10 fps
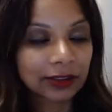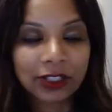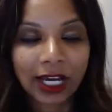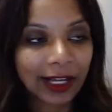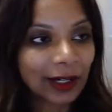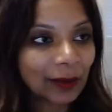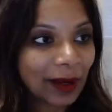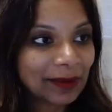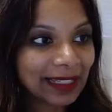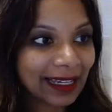Check out our
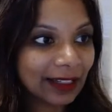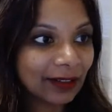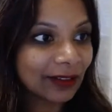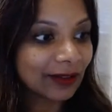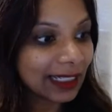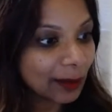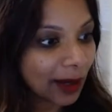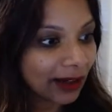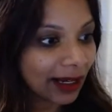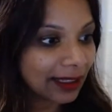website. You can read
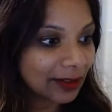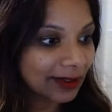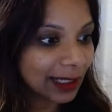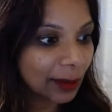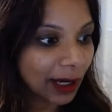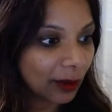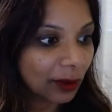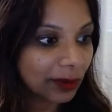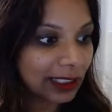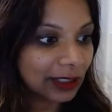about us, read about
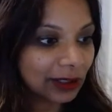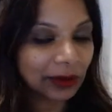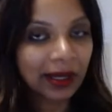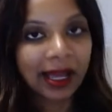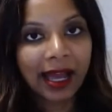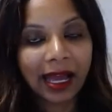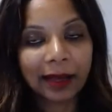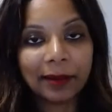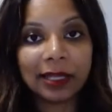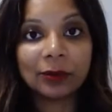what we do,
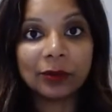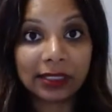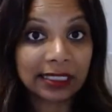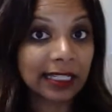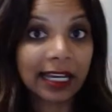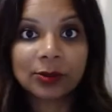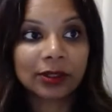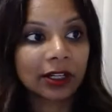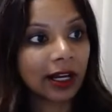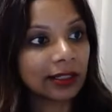and
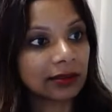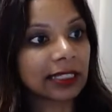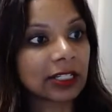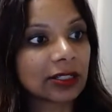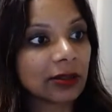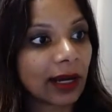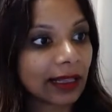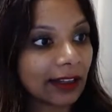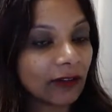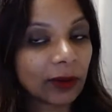schedule a consultation
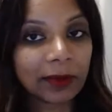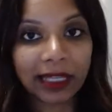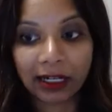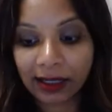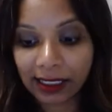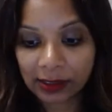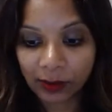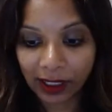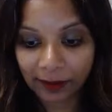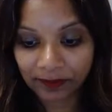directly from there as
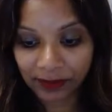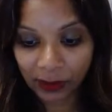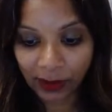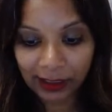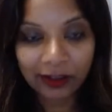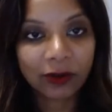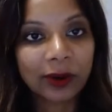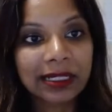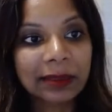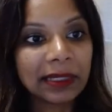well. Okay, look
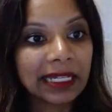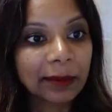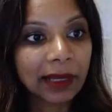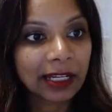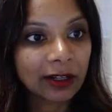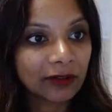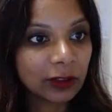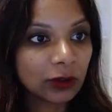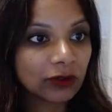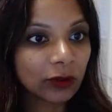forward to meeting many of
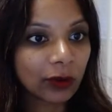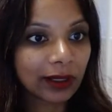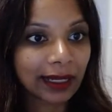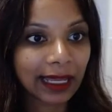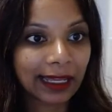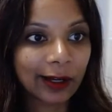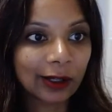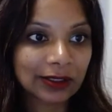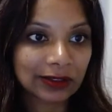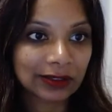you for a
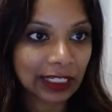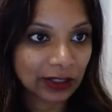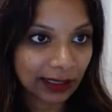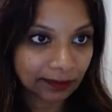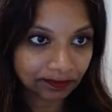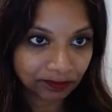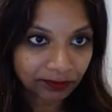consultation.